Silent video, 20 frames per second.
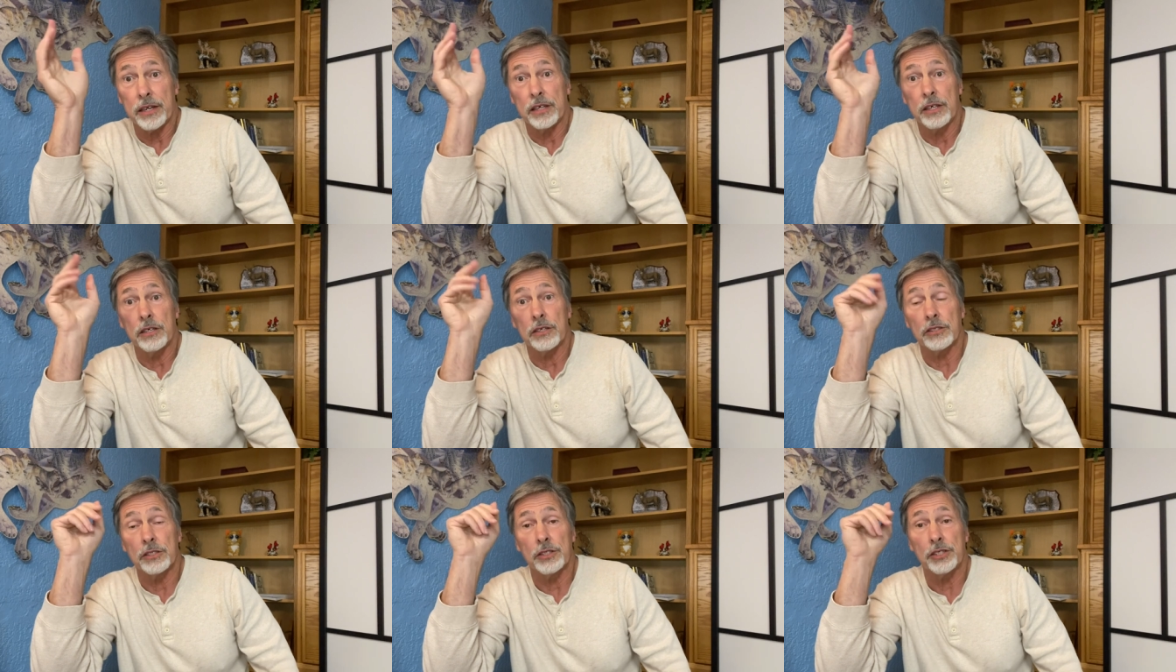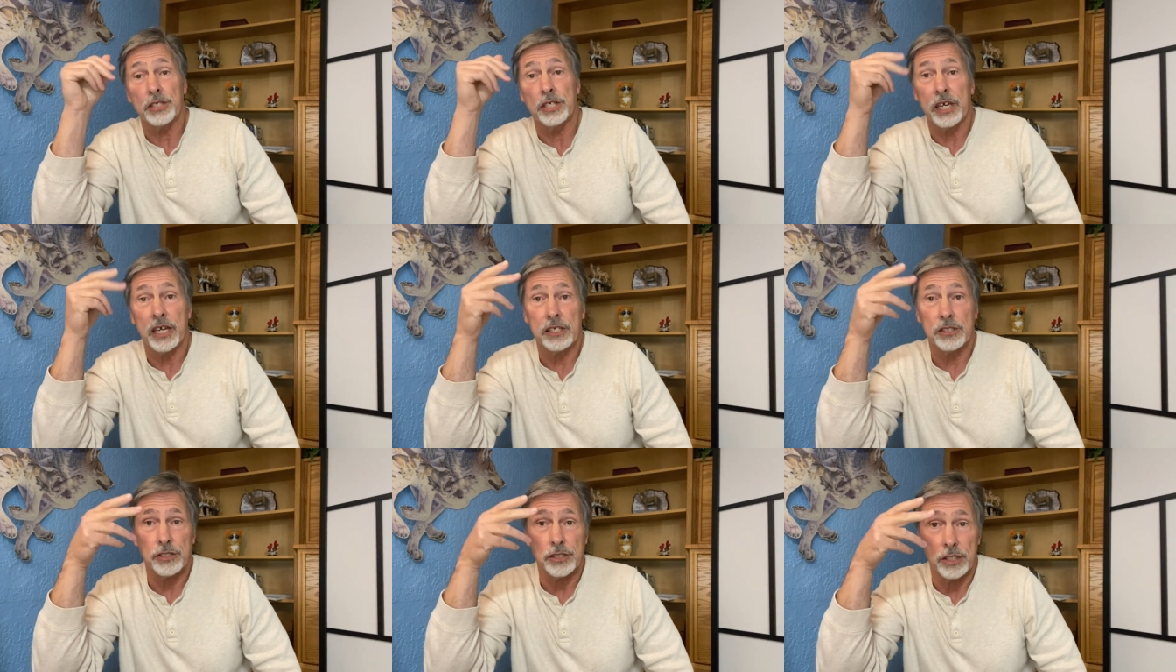here is she
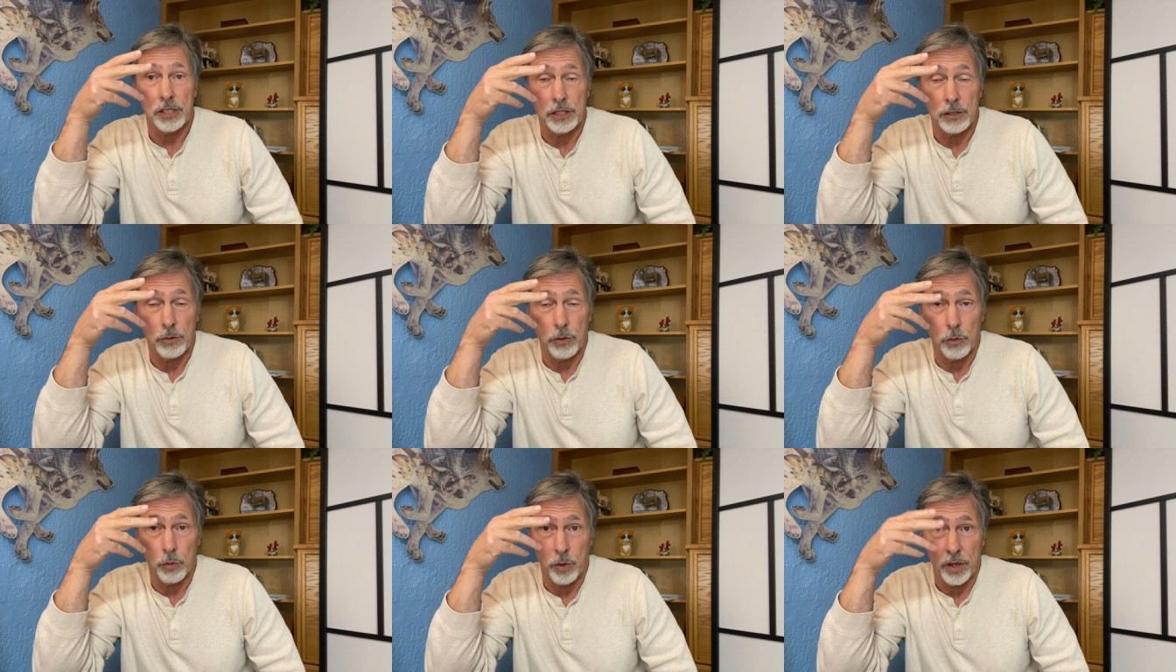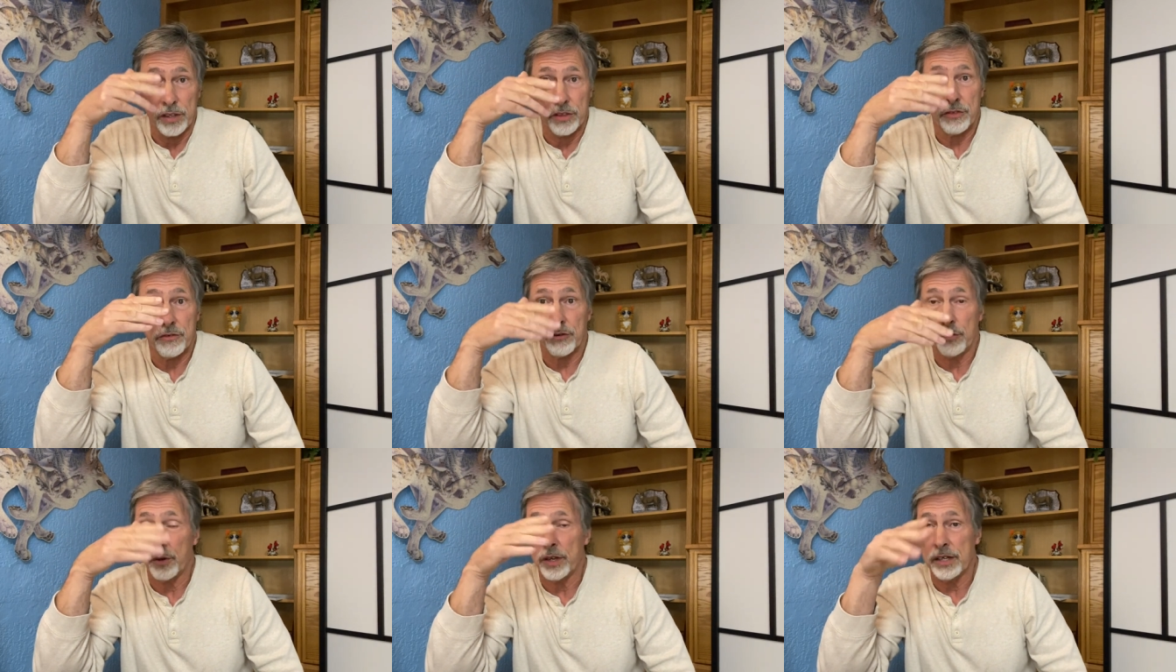actually went
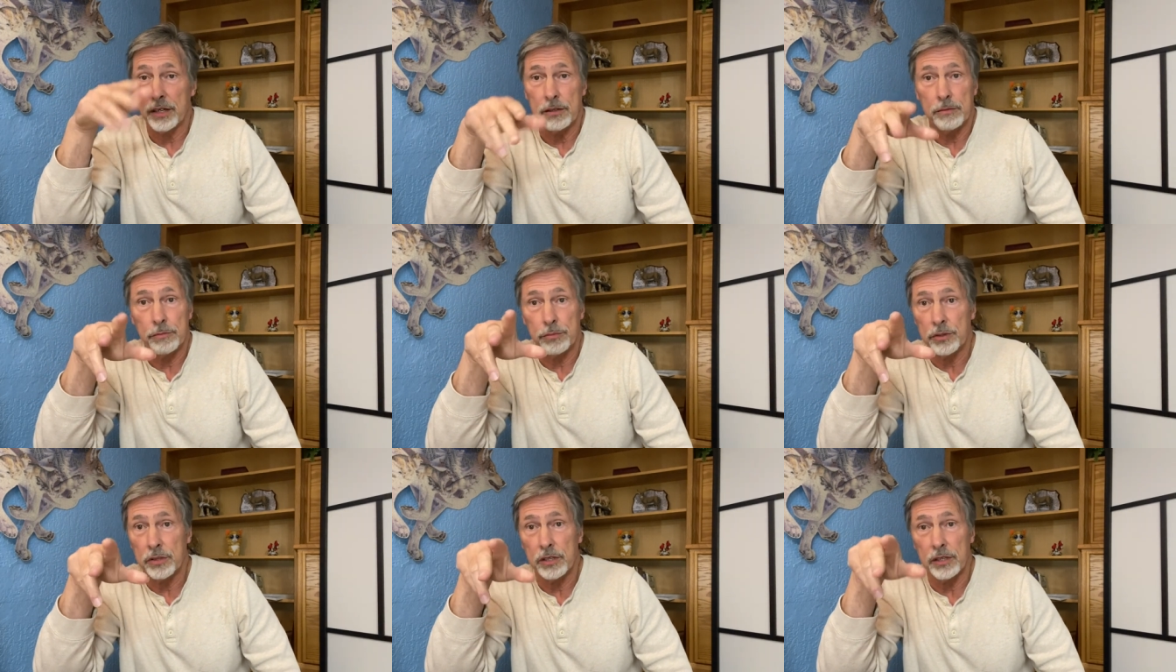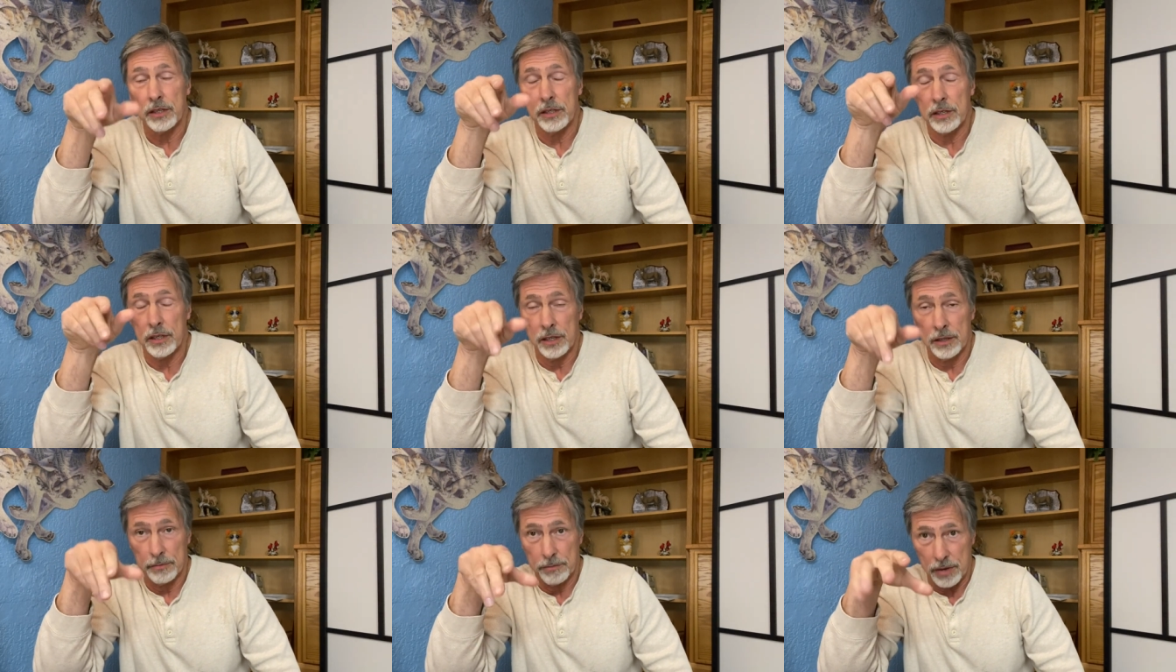through, I didn't put it in,
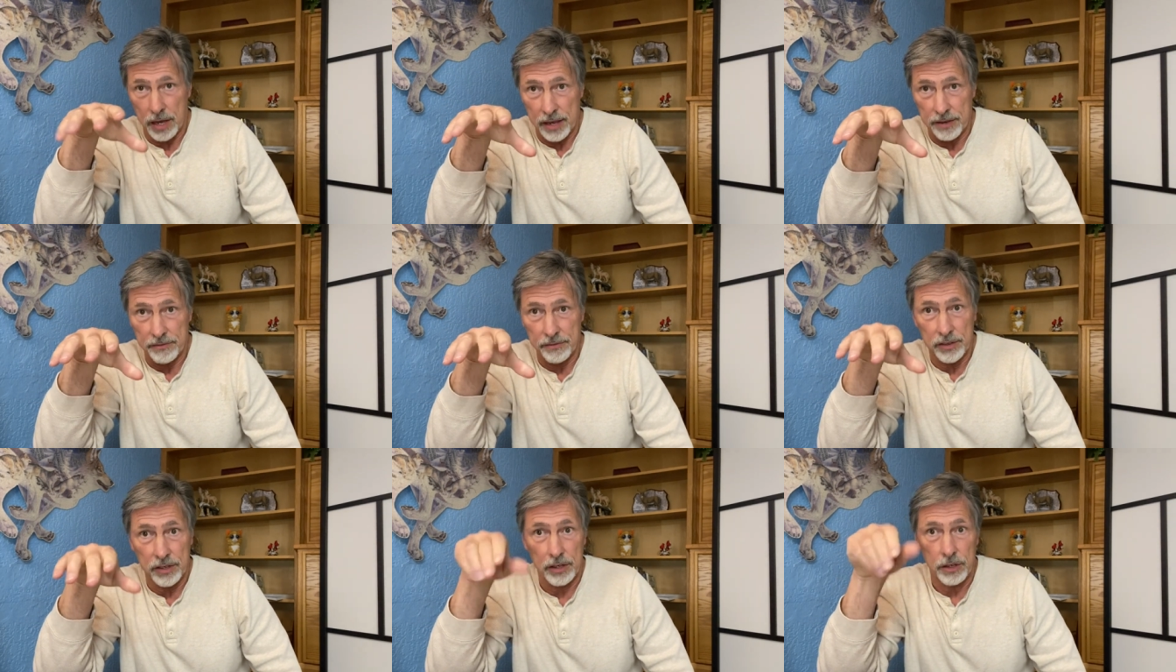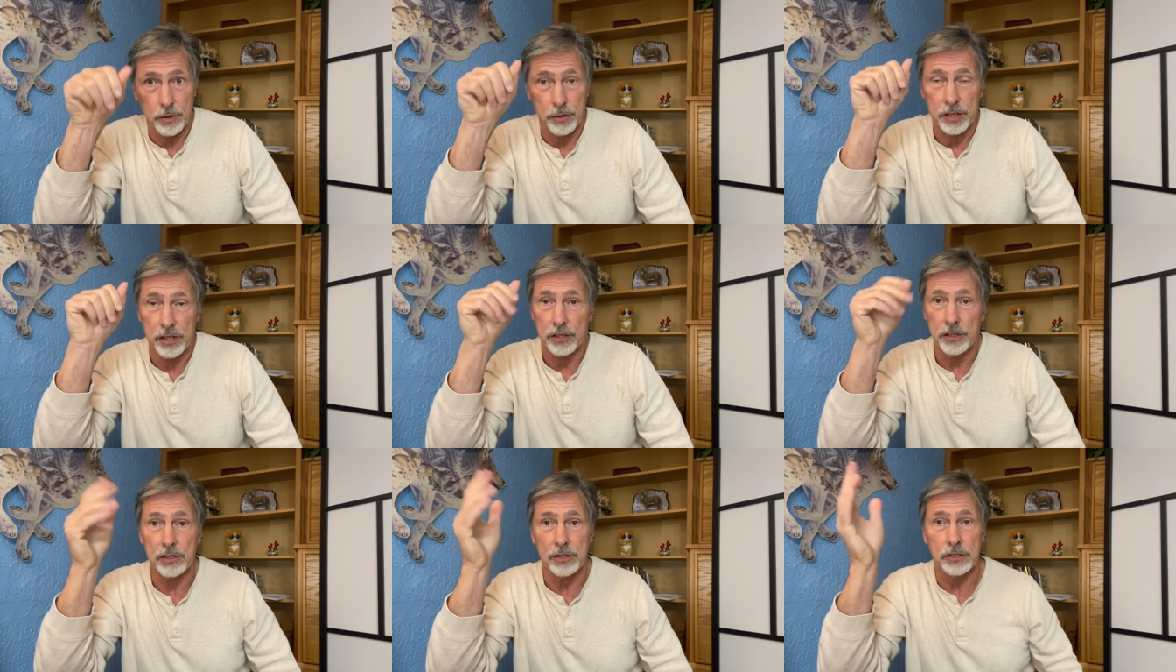in my video
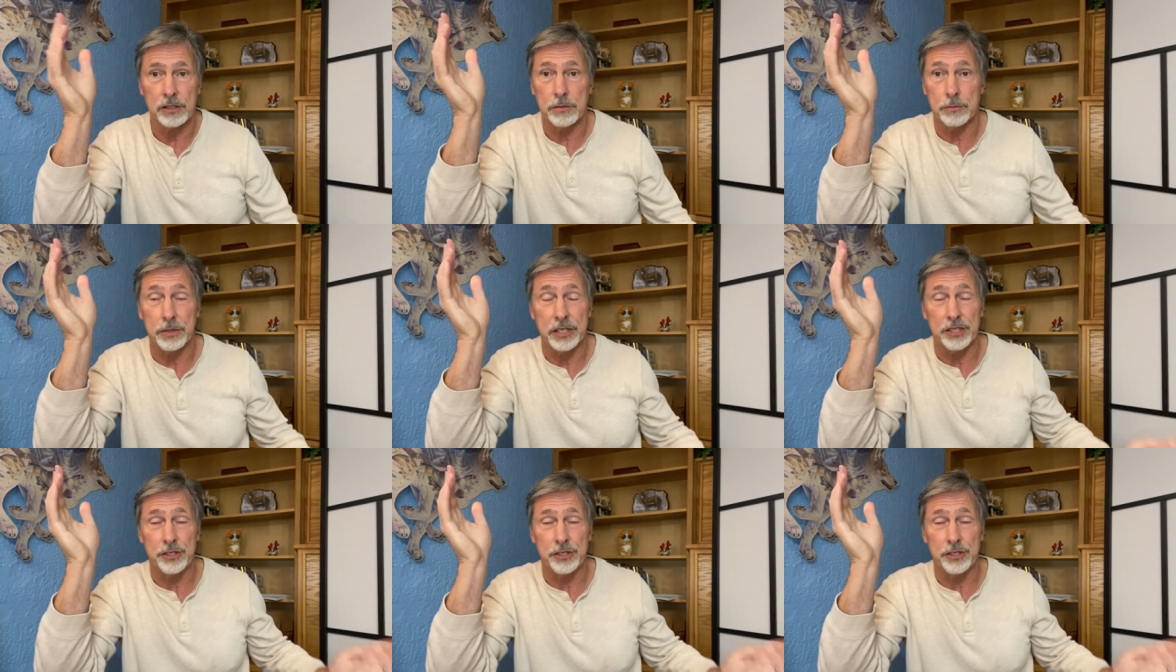here because it'd be